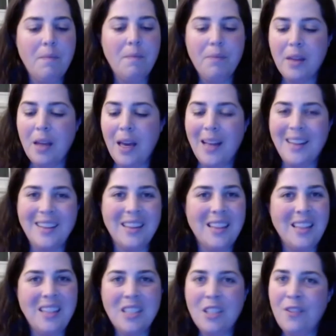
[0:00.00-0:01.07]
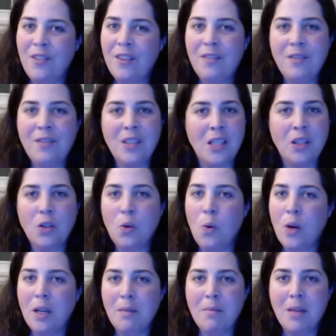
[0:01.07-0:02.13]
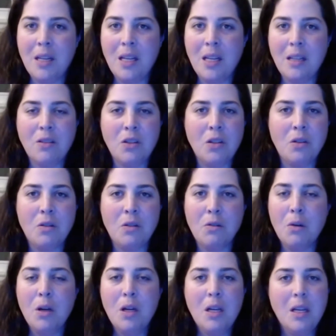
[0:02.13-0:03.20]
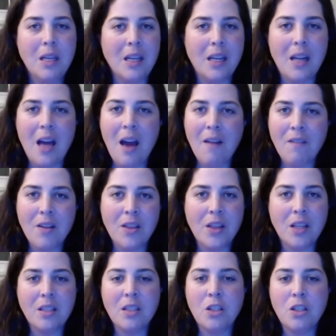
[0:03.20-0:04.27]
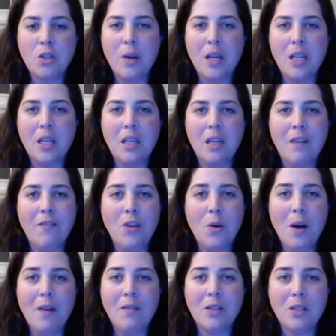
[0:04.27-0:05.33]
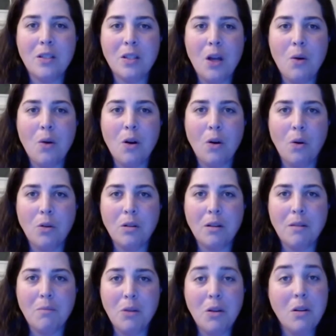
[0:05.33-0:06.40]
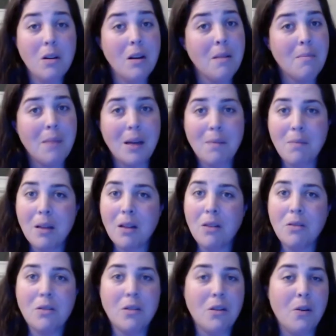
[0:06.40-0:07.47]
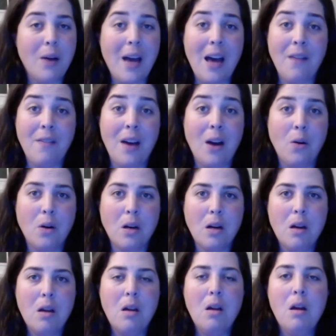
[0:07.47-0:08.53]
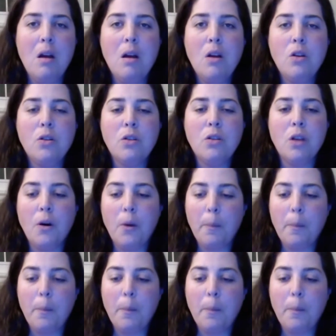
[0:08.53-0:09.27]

at least 15-20 minutes to get everything situated. If you have a slower, older computer, it might be closer to a half hour. So